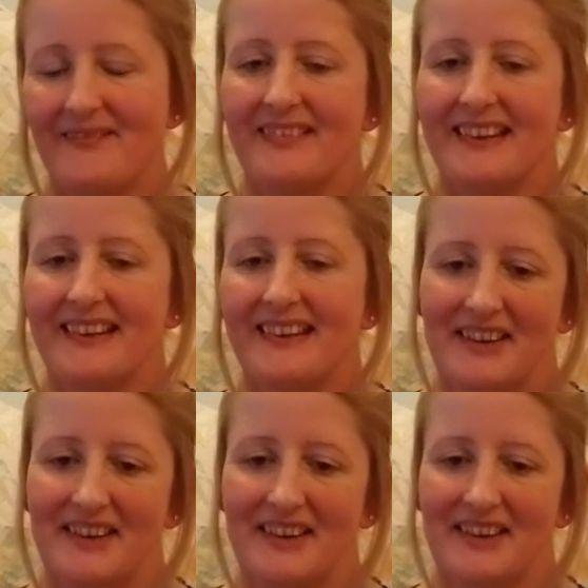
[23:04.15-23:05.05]
Yeah, so
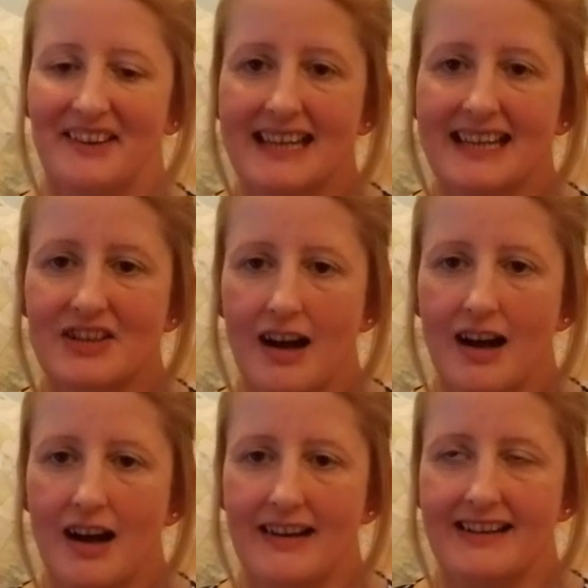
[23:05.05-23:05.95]
please
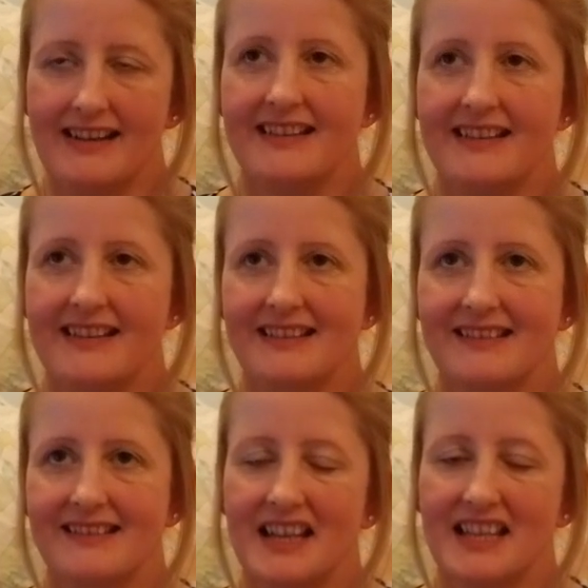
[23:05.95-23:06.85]
guys,
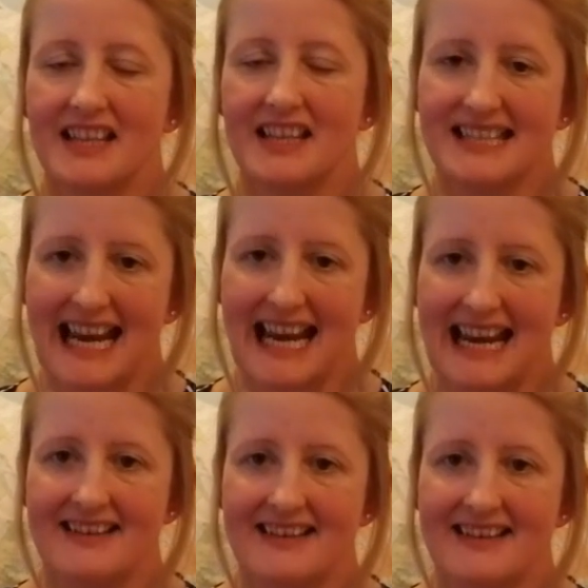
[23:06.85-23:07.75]

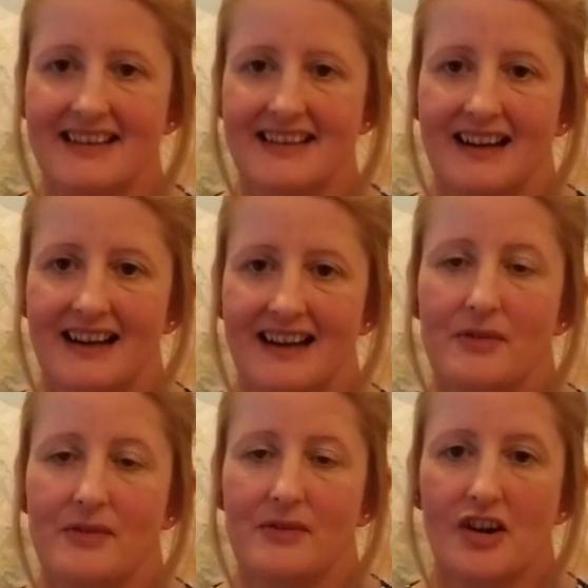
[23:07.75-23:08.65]
understand I will
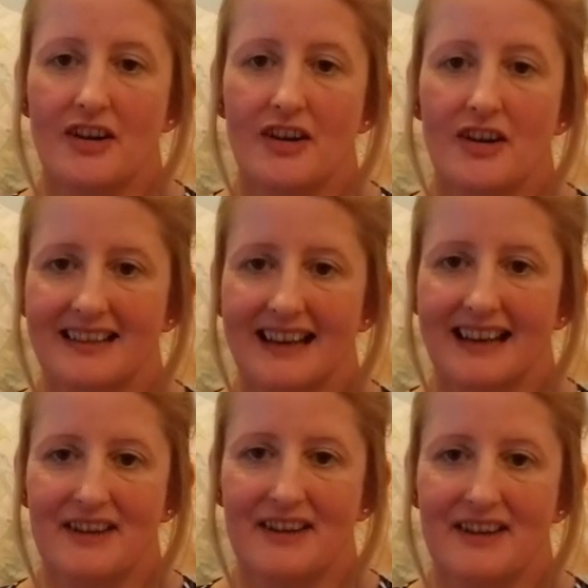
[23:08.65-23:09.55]
not
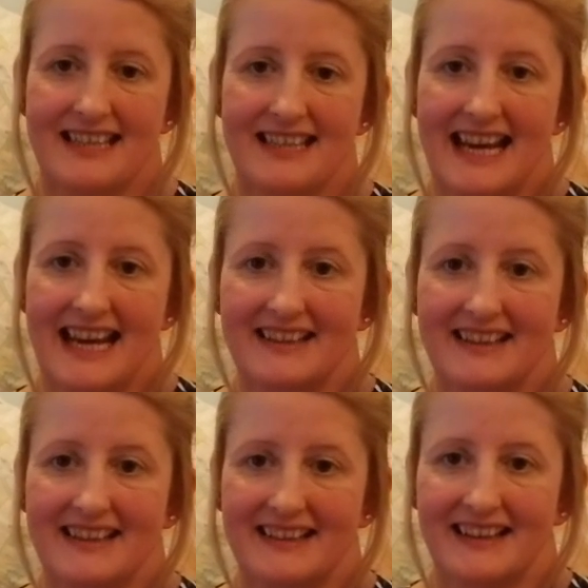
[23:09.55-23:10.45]
ever take
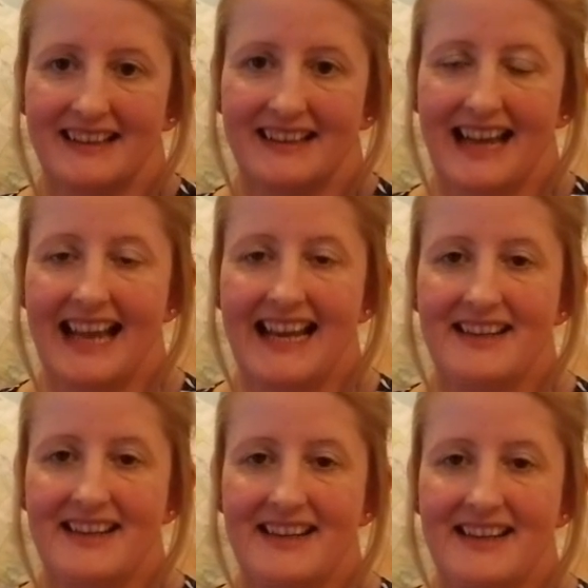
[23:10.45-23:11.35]
any
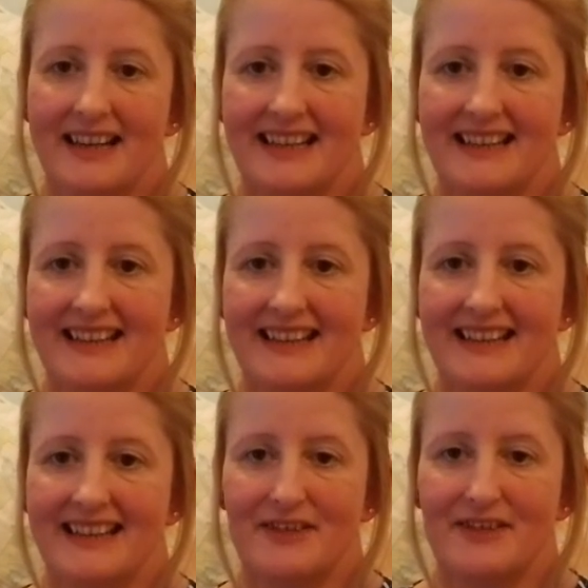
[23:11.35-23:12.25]
money
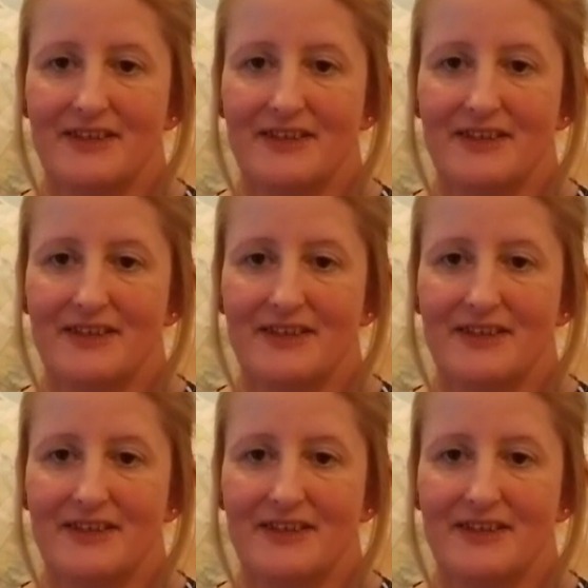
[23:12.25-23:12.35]
gifted